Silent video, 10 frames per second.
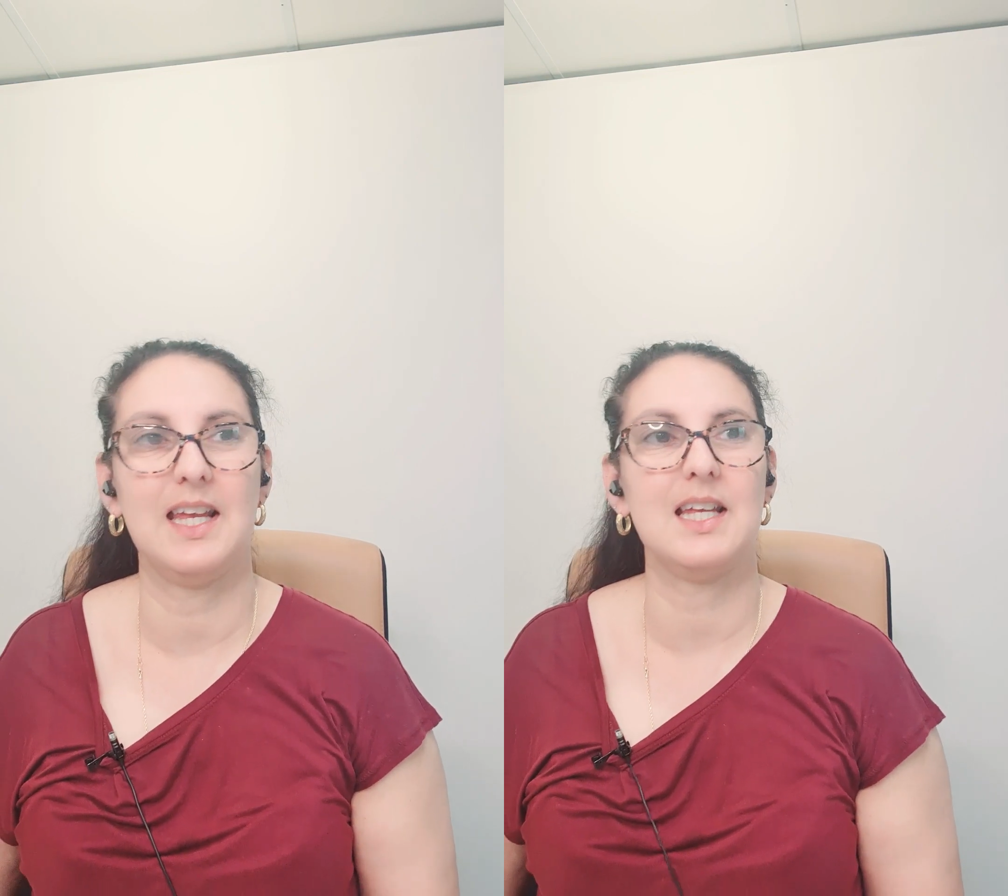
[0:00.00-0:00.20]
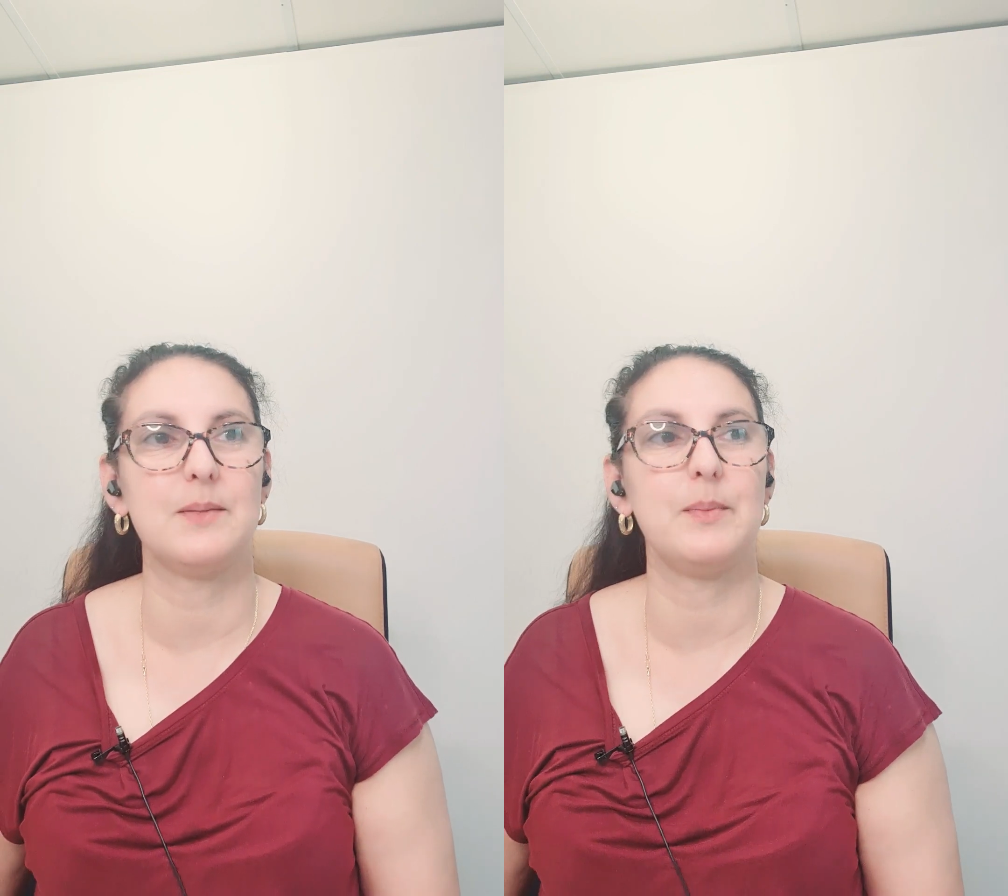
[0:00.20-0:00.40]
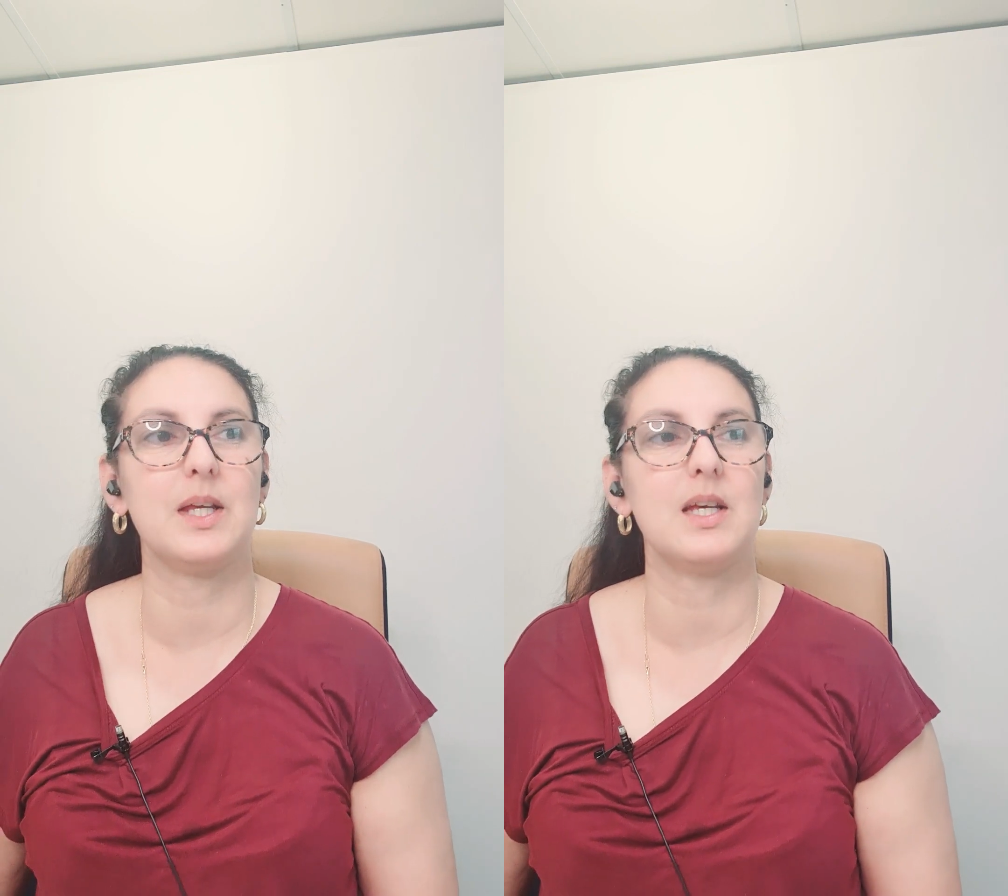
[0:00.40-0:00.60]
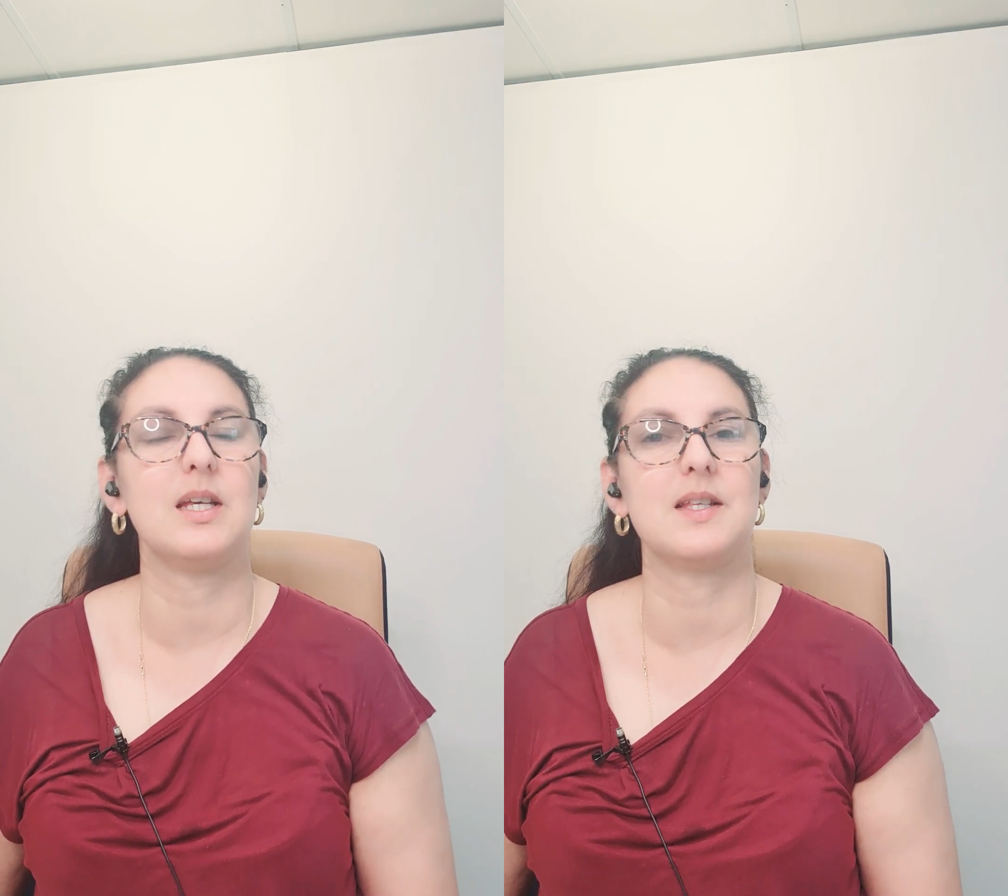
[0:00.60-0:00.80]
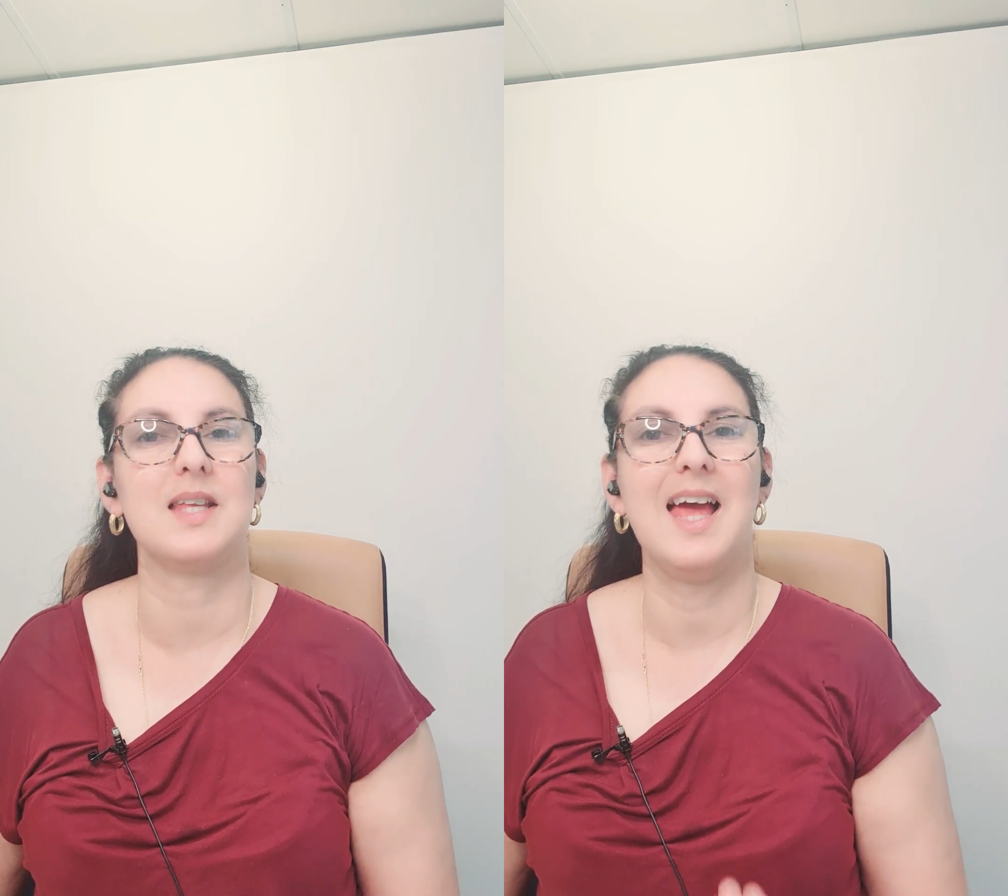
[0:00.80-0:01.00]
is
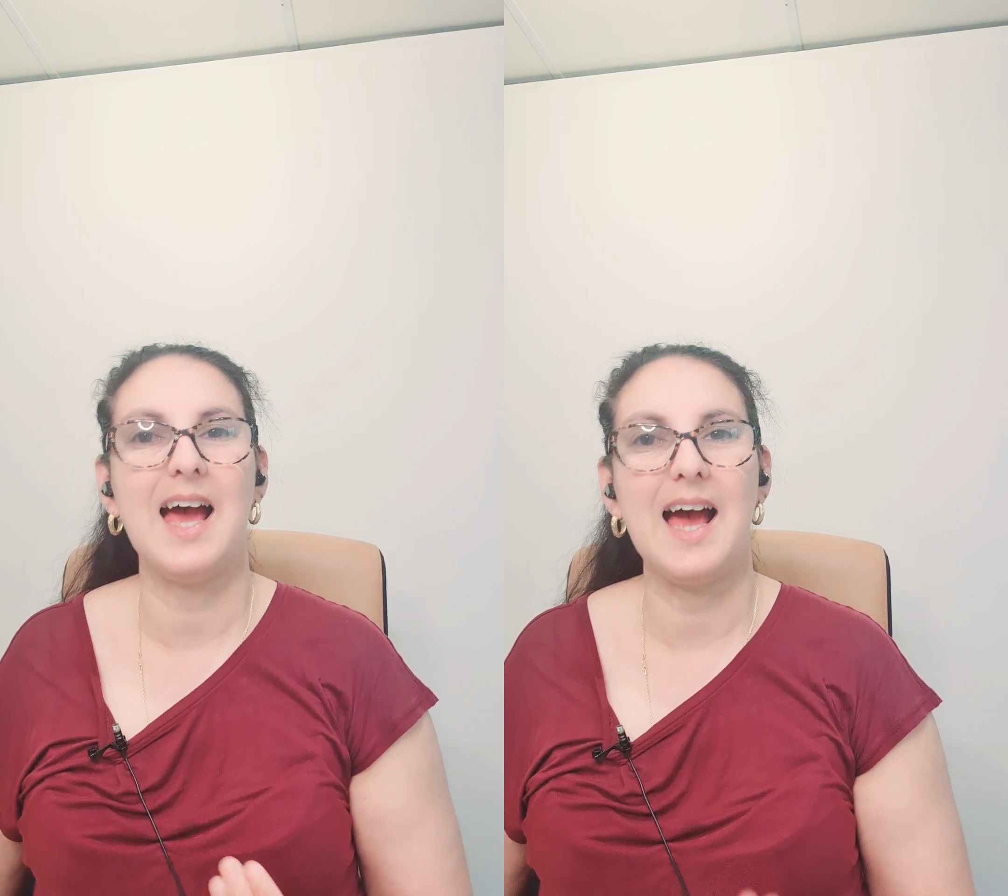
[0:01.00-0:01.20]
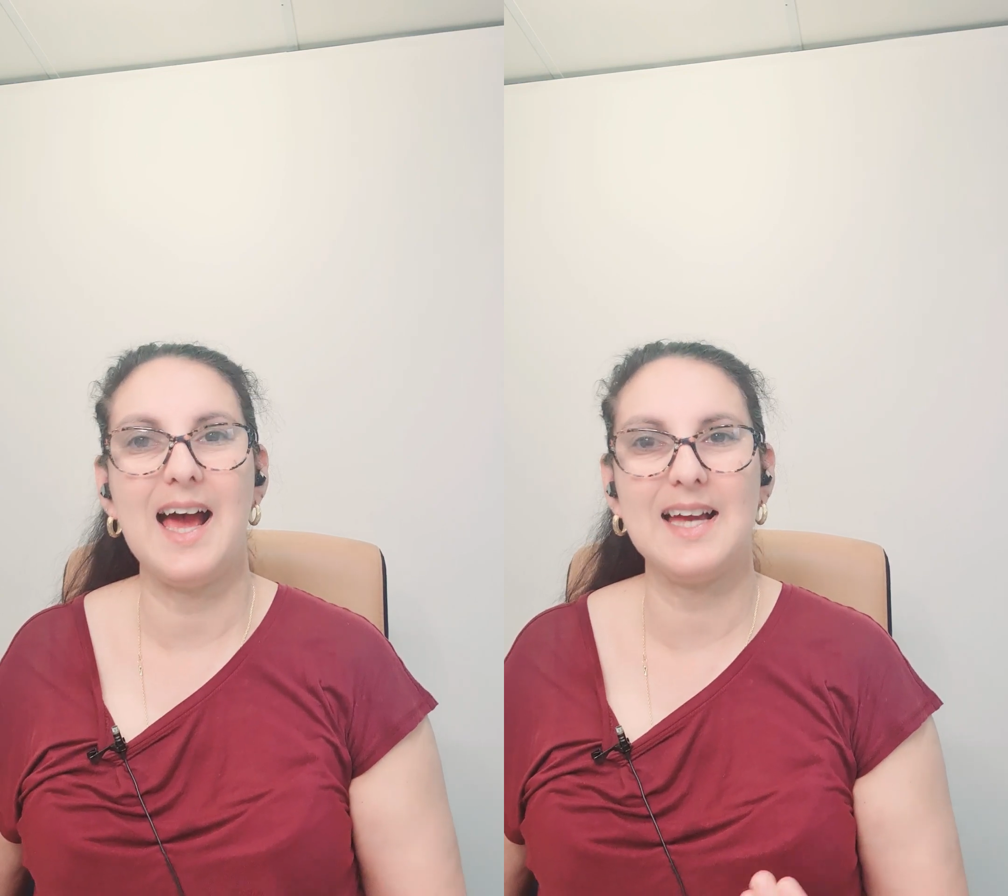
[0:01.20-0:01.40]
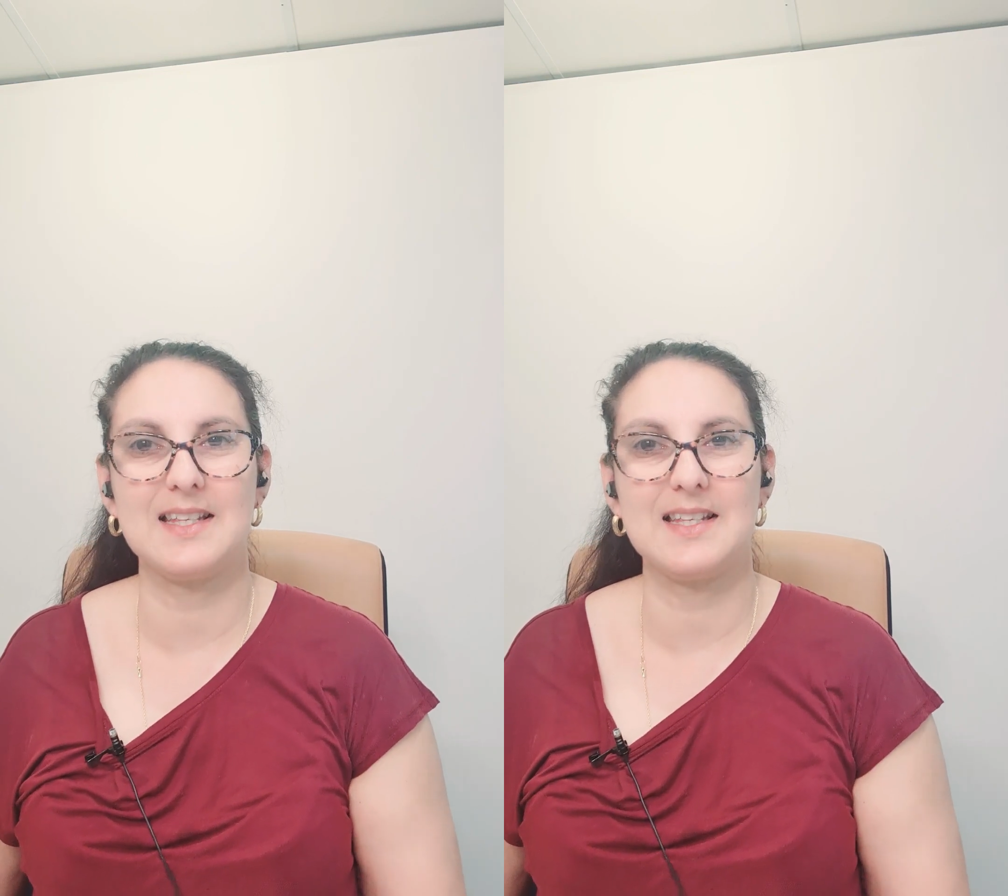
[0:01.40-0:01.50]
because at